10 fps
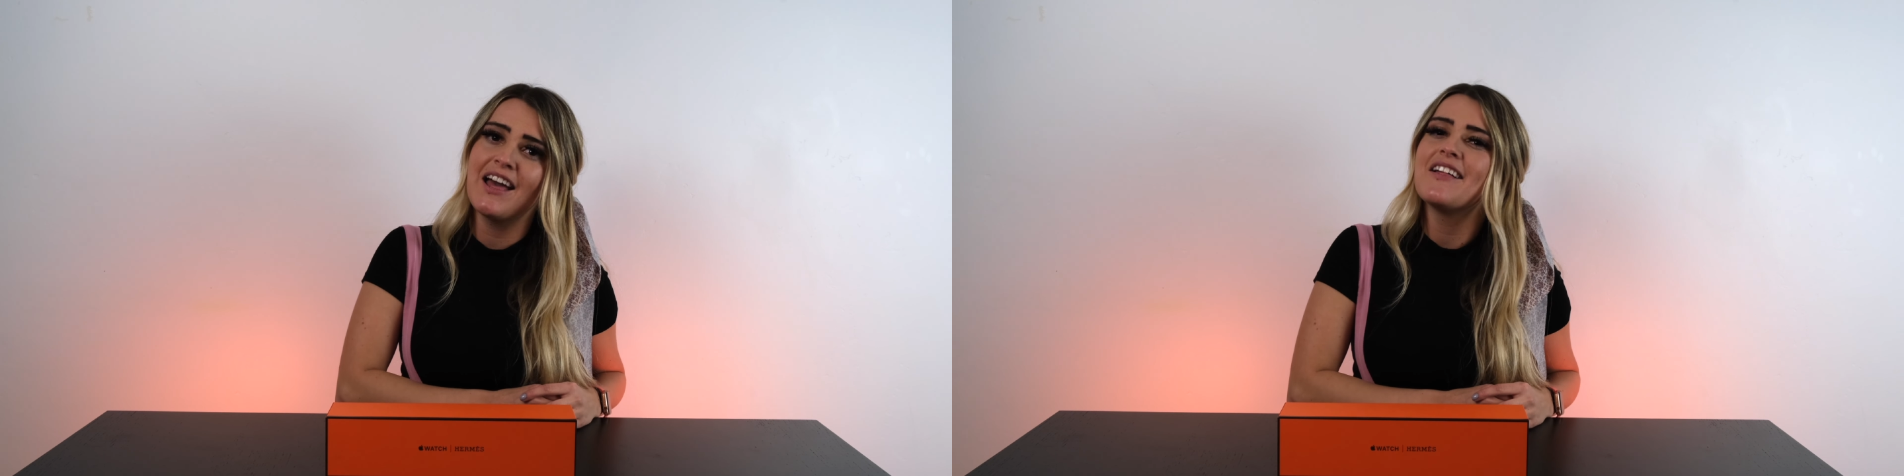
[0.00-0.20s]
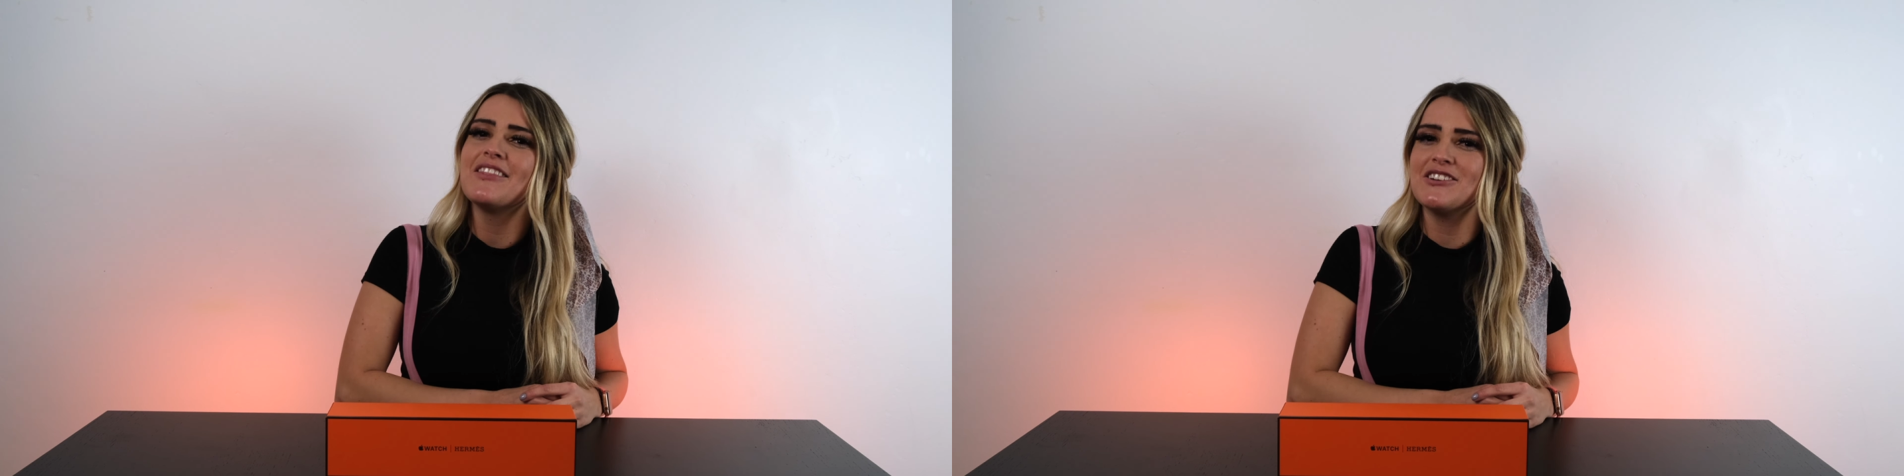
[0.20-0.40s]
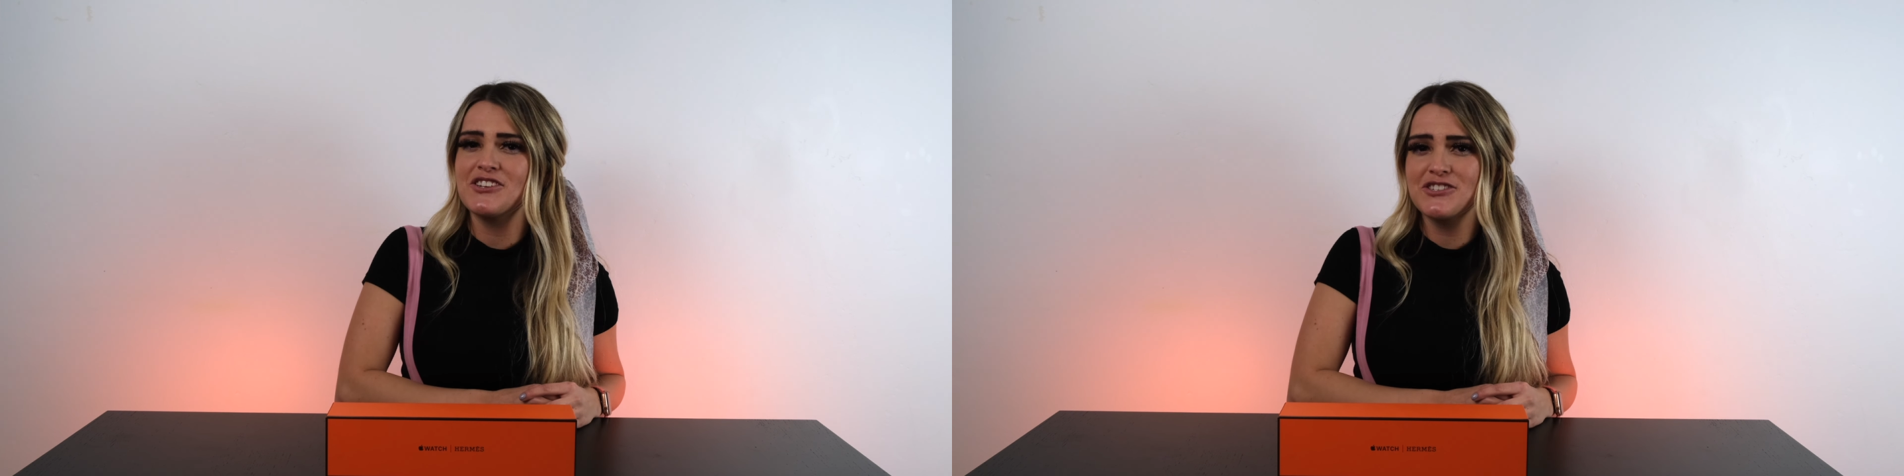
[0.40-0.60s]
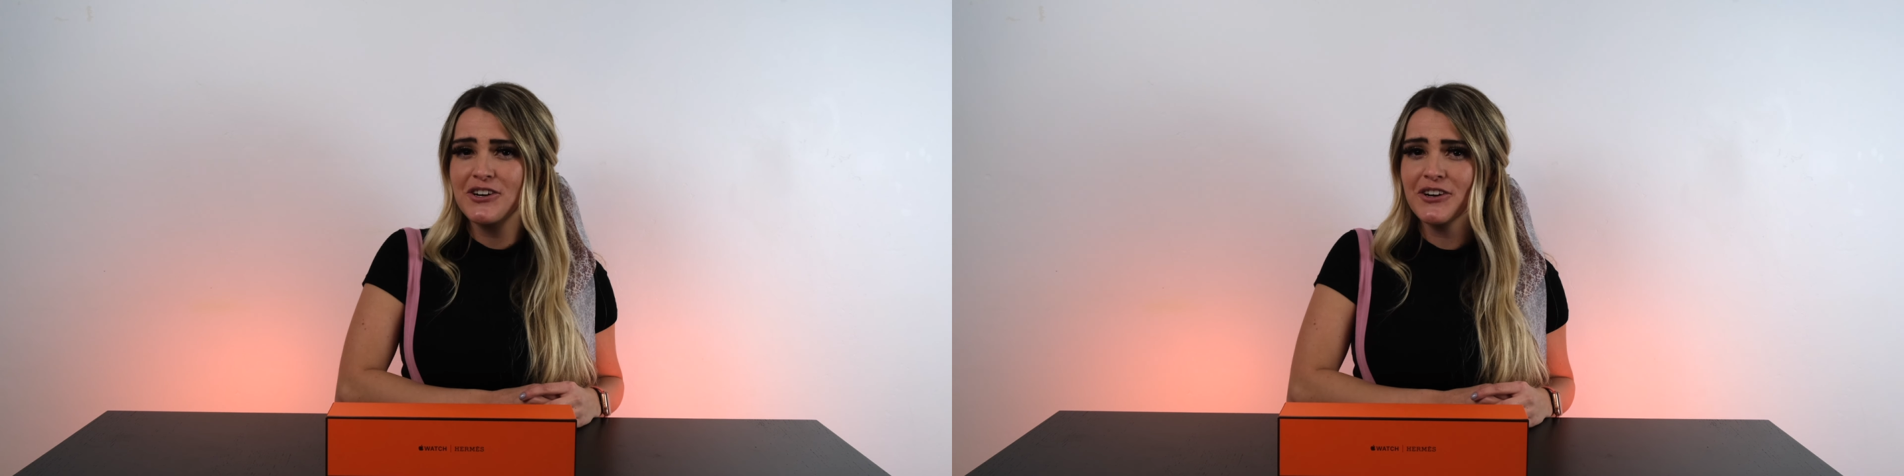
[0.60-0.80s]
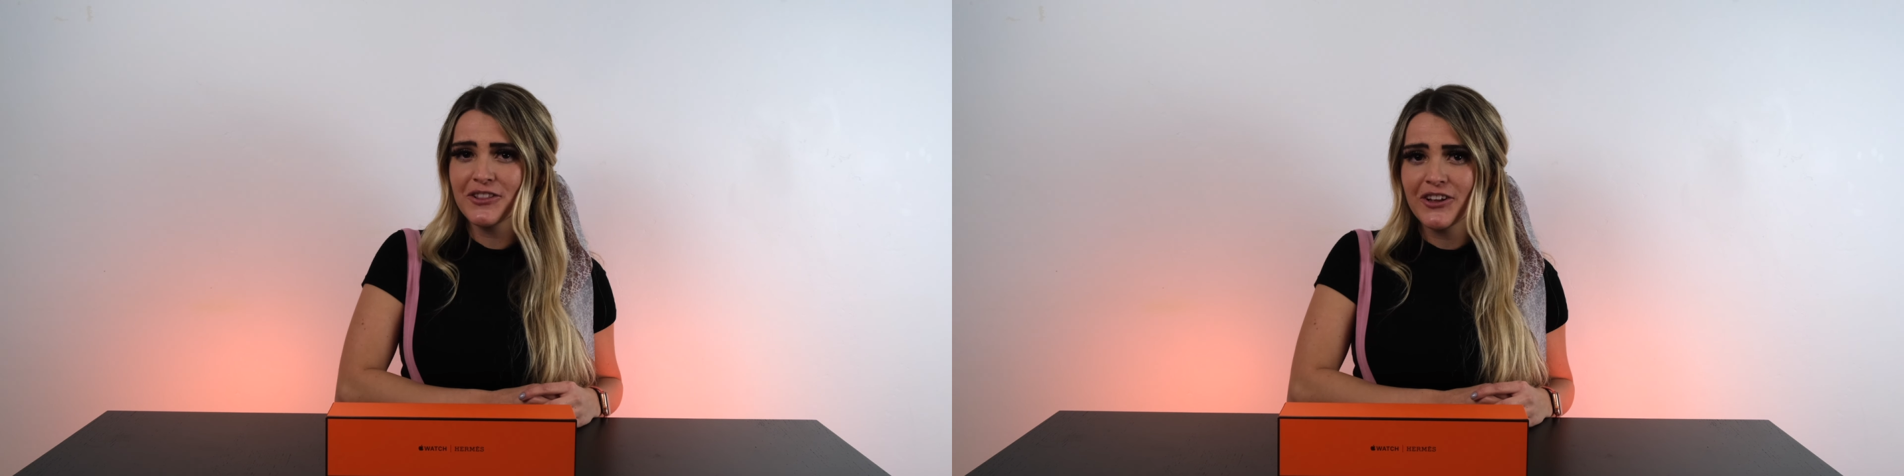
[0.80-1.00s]
There's a
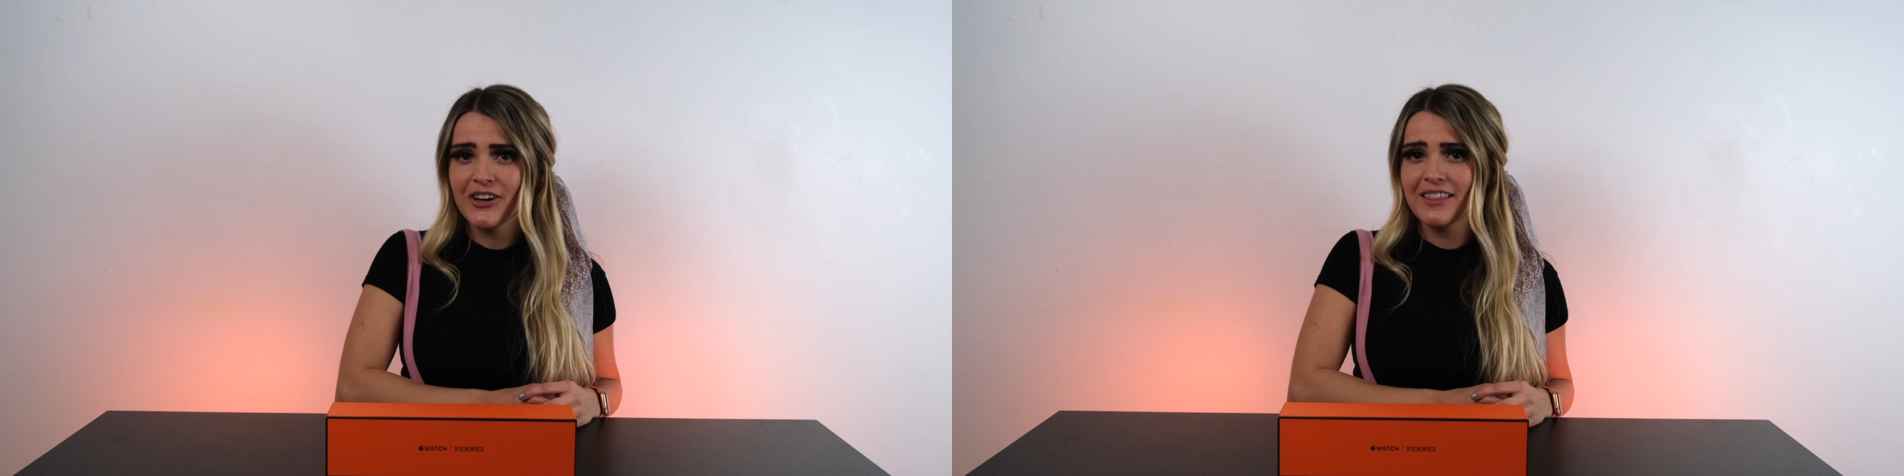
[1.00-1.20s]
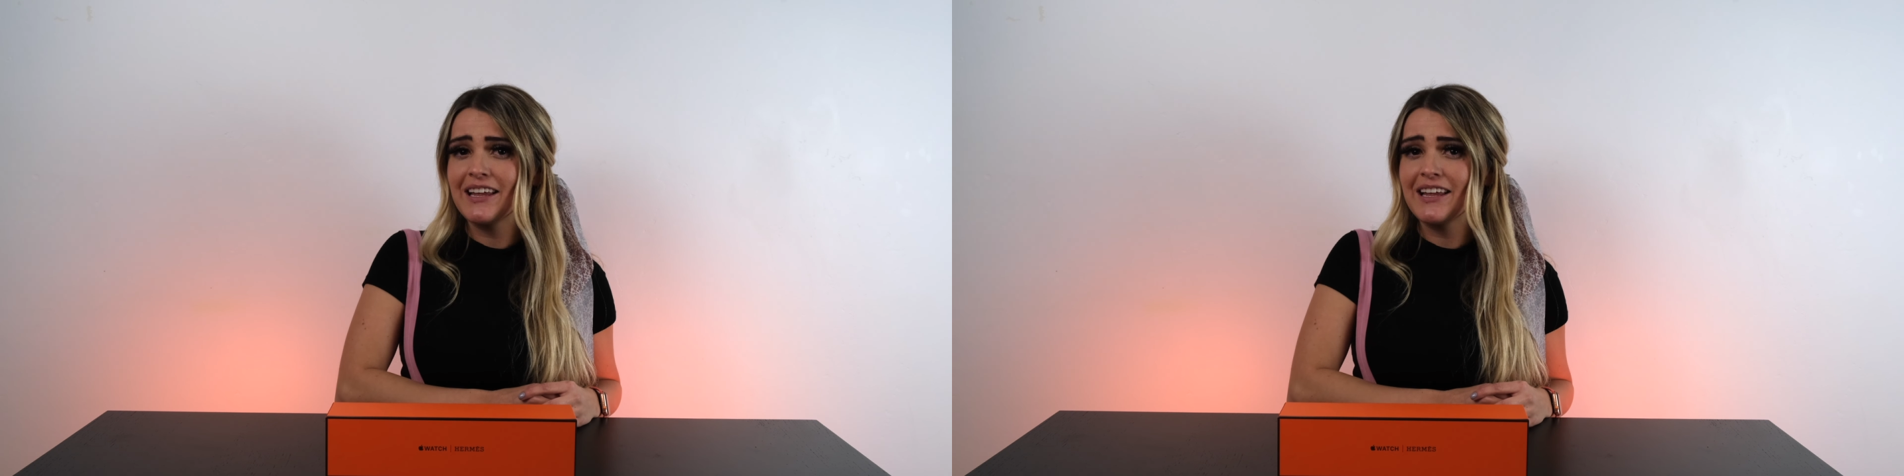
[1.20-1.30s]
certain look